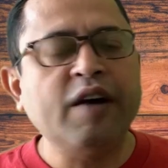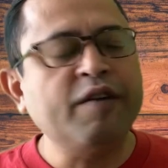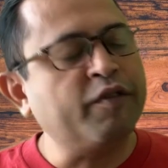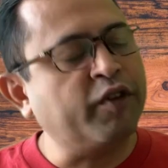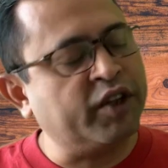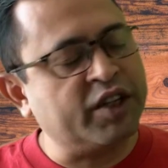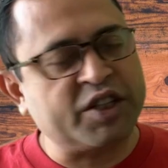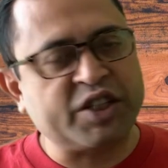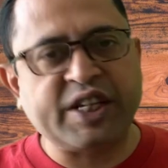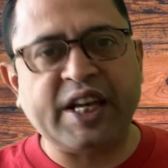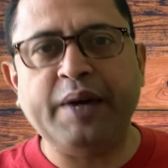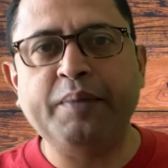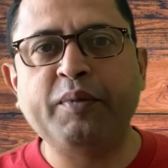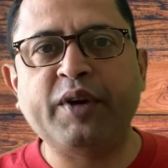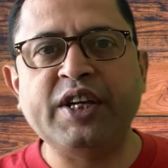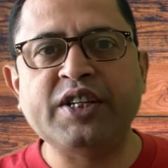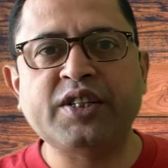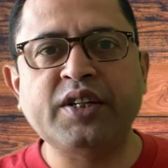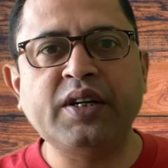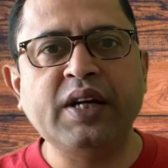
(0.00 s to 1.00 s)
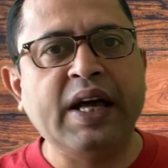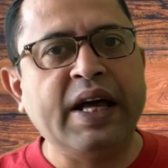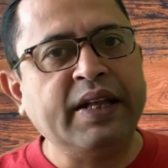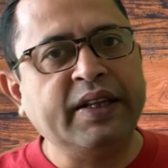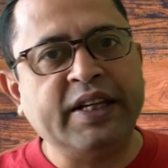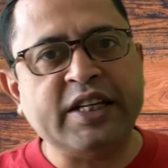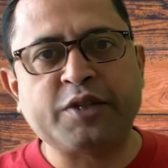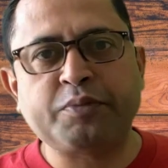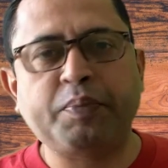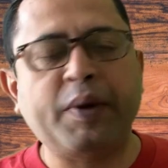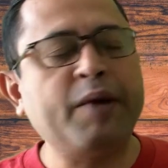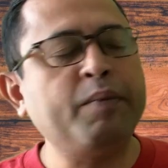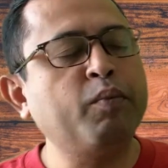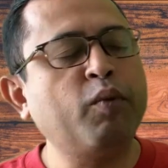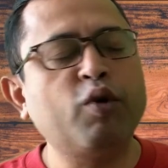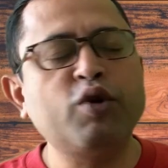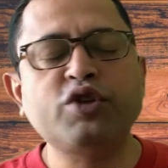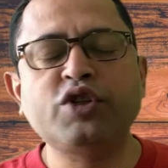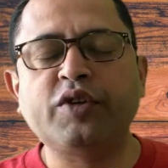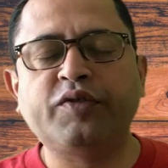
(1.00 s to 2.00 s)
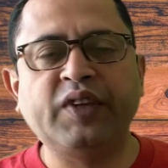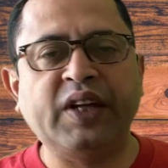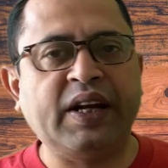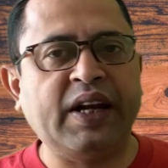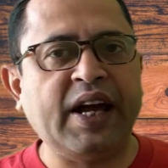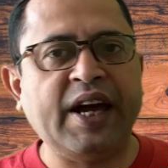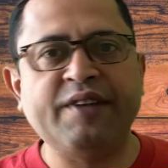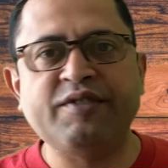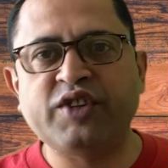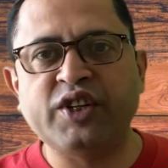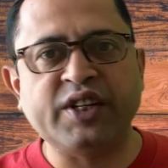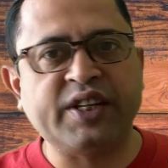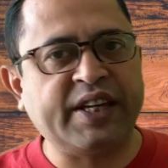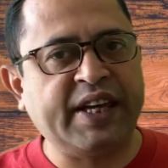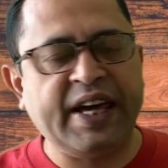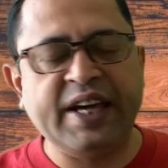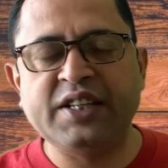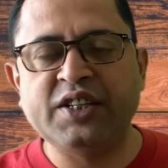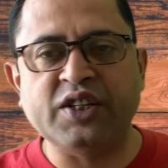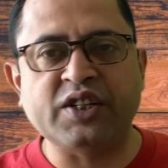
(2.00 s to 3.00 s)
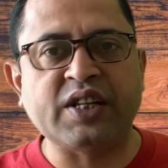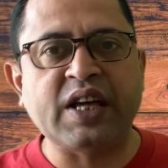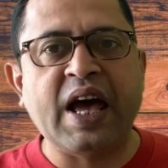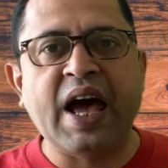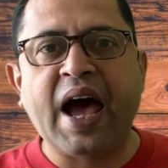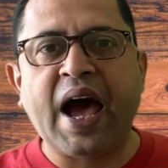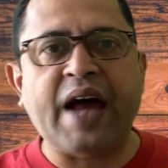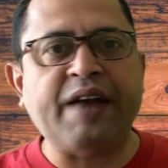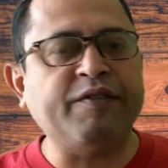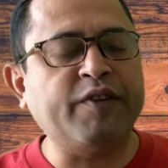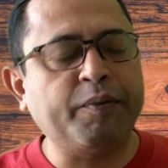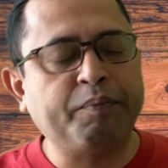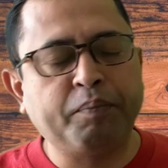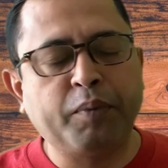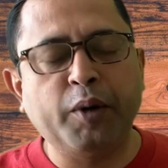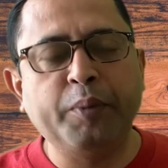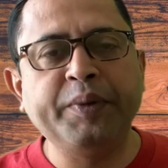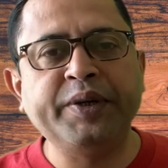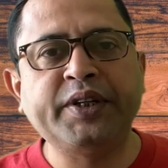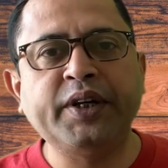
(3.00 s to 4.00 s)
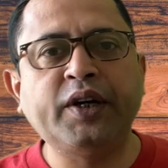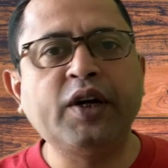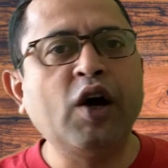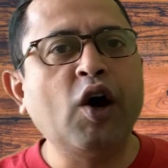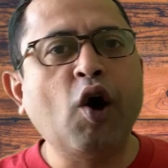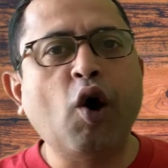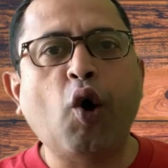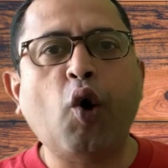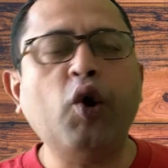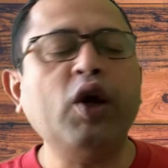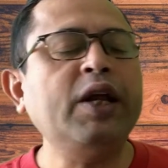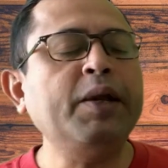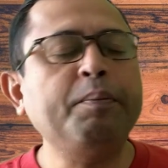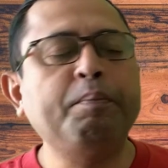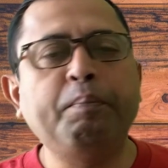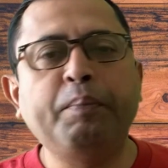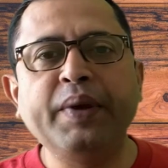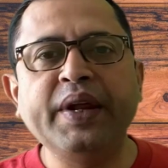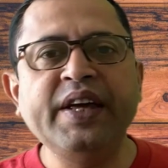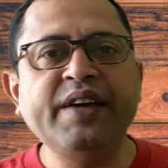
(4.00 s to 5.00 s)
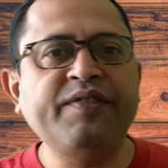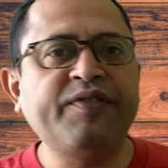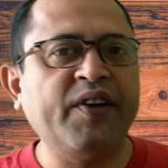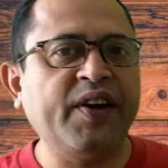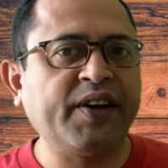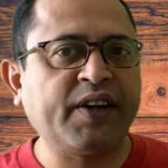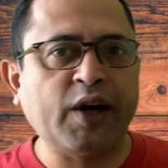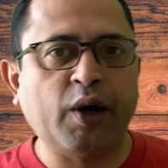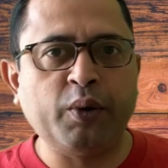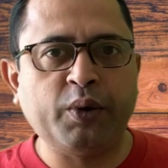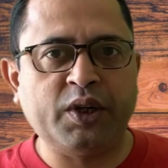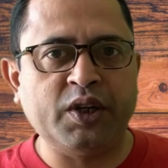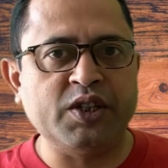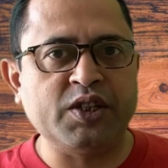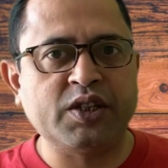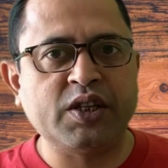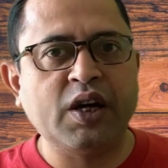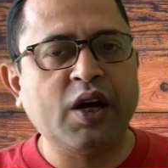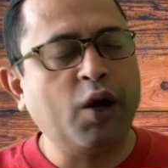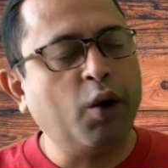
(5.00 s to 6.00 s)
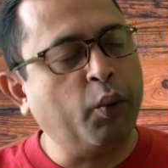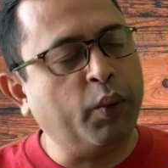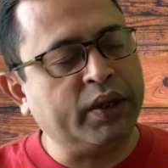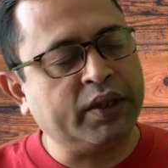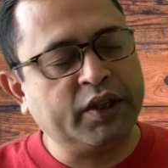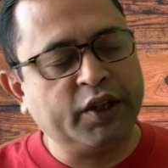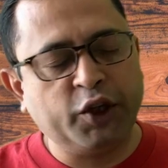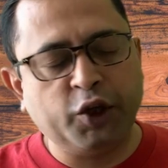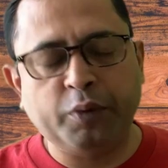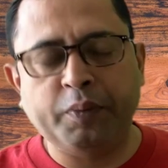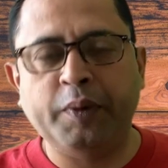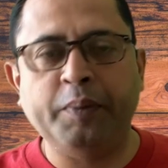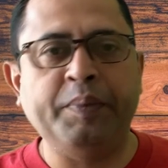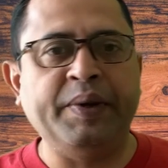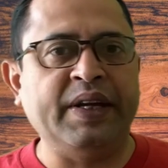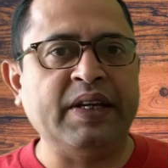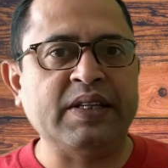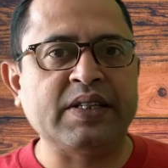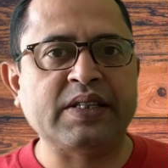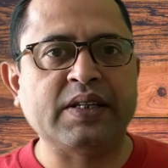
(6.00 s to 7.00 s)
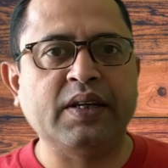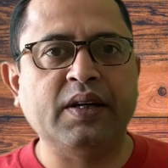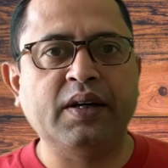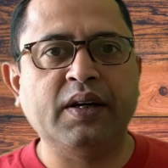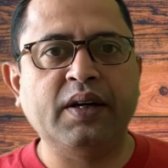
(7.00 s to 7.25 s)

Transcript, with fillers: For the same reason, they spent most of their lives in cages and were permitted only brief encounters with human beings.